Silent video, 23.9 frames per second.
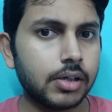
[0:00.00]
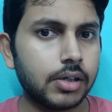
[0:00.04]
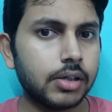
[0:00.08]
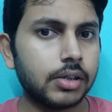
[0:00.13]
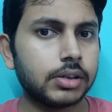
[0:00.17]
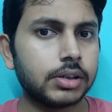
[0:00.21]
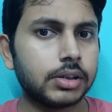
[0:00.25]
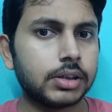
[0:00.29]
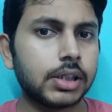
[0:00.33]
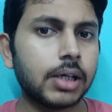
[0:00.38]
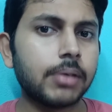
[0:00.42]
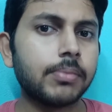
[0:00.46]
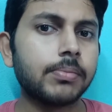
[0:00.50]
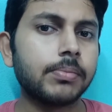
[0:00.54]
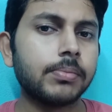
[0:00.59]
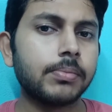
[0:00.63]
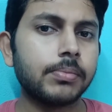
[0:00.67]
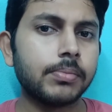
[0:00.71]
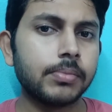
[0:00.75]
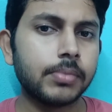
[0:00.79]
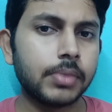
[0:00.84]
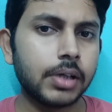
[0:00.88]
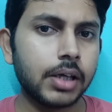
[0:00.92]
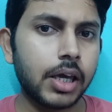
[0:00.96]

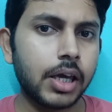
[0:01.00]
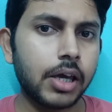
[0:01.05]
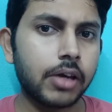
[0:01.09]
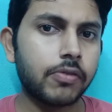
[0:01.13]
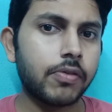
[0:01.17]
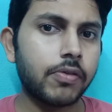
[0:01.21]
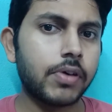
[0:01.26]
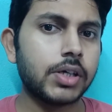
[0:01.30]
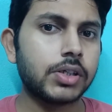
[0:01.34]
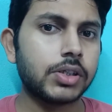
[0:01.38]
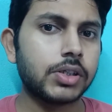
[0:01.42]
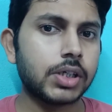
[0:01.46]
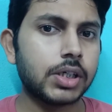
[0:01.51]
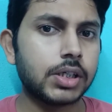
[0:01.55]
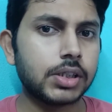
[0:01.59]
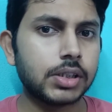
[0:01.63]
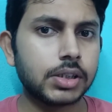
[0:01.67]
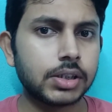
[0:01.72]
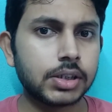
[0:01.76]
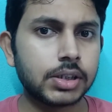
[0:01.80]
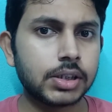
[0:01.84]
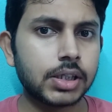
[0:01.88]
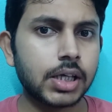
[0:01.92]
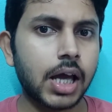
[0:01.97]
Some
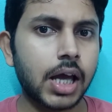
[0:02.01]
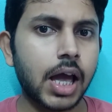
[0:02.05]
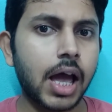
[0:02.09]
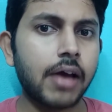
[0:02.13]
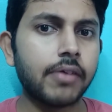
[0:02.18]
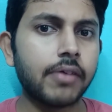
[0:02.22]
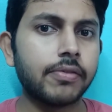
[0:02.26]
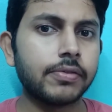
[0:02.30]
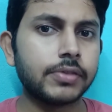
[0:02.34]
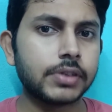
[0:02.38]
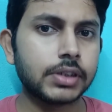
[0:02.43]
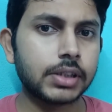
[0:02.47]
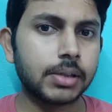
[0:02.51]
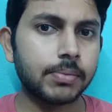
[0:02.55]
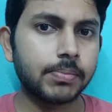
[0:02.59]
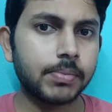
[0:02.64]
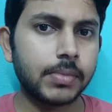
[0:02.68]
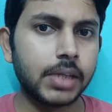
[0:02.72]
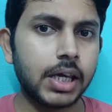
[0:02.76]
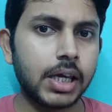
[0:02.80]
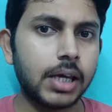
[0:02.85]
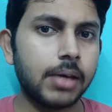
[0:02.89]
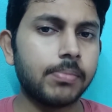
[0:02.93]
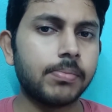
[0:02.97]
equations have some
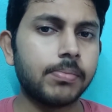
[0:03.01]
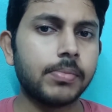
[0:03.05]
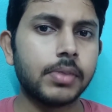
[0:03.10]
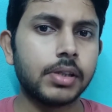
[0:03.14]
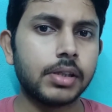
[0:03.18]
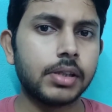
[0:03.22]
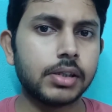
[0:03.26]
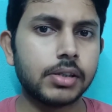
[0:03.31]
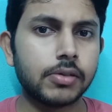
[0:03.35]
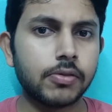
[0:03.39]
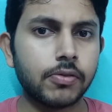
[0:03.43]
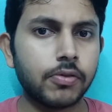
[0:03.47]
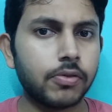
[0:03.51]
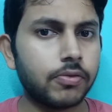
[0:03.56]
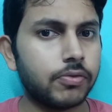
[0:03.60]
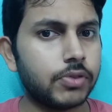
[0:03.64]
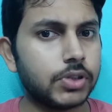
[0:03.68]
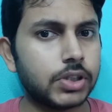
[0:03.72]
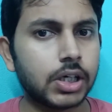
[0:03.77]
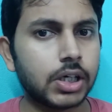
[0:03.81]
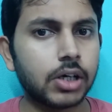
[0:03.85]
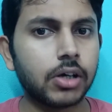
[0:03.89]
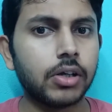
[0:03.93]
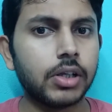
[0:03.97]
name
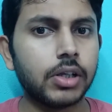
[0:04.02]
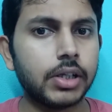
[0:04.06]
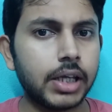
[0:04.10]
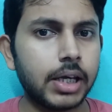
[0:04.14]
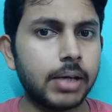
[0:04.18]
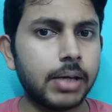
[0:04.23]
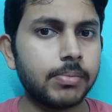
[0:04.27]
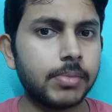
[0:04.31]
which are called name